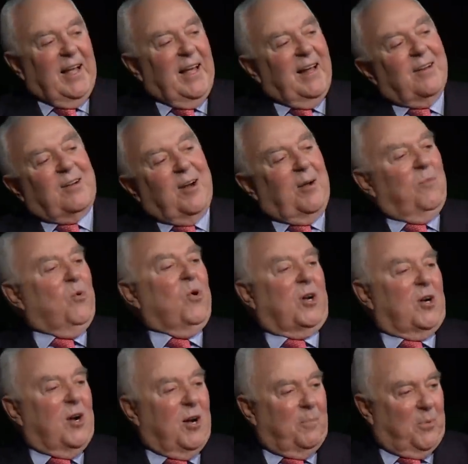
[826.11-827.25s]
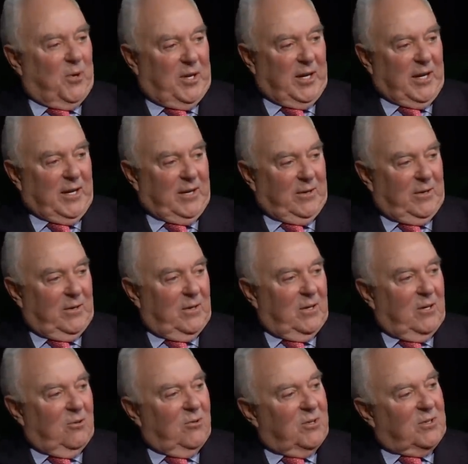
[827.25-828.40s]
And it got more complicated
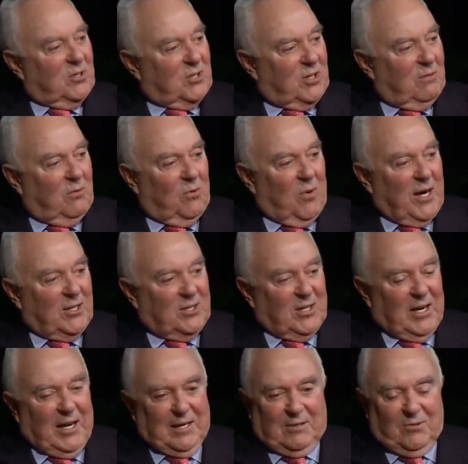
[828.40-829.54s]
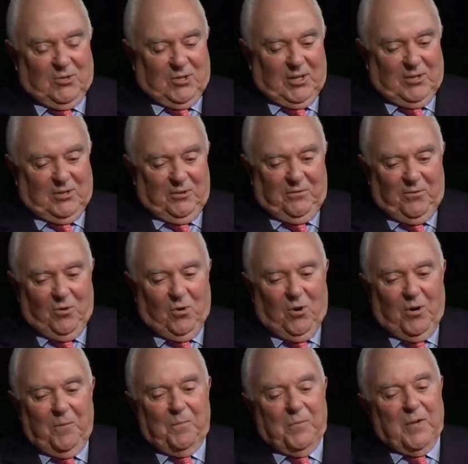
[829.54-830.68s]
with the Civil Rights Act of
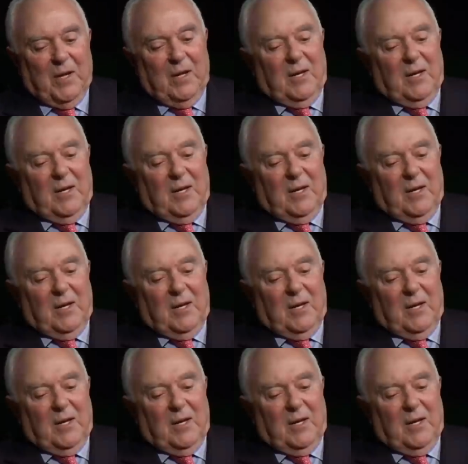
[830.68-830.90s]
64